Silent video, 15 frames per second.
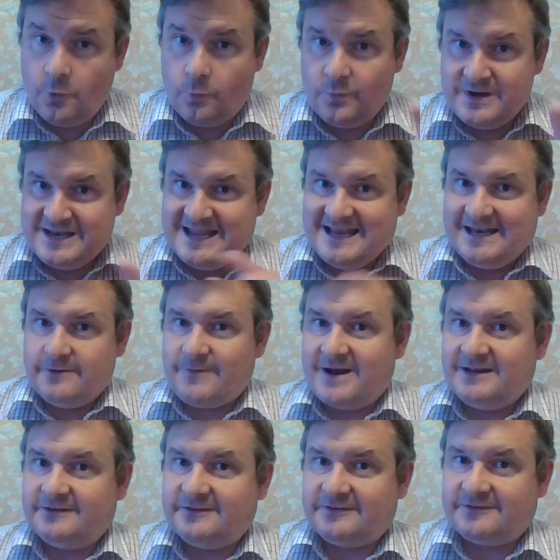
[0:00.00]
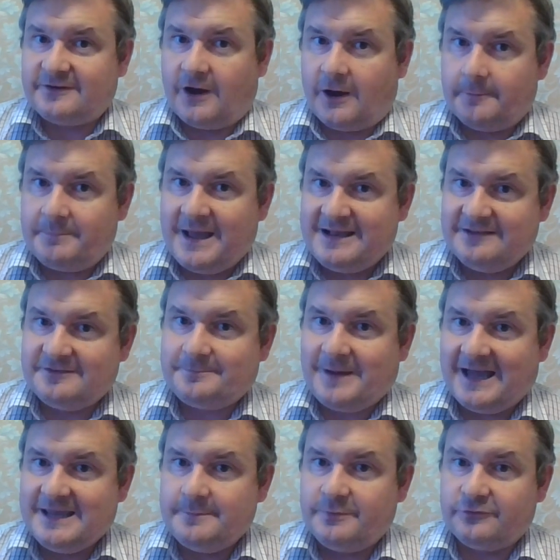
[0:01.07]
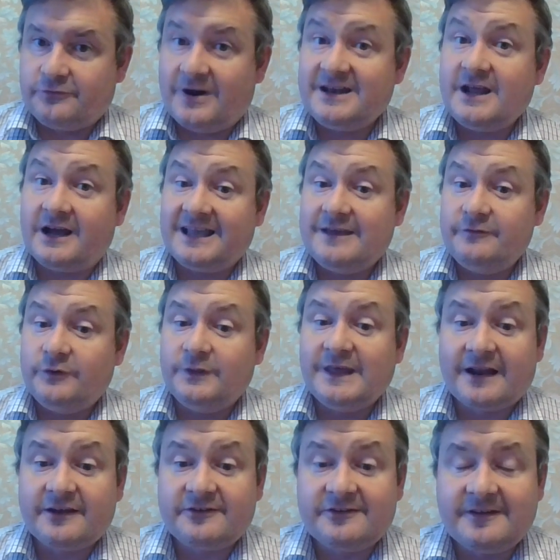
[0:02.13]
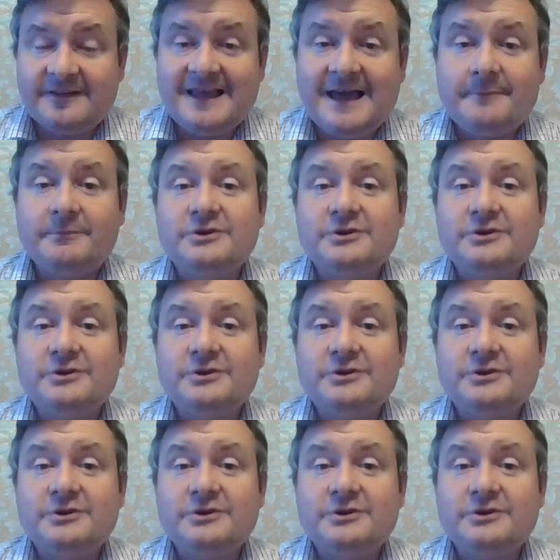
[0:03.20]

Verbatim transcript: We're nearly ready to start. Pens, papers ready. I'll give you the answers at the end.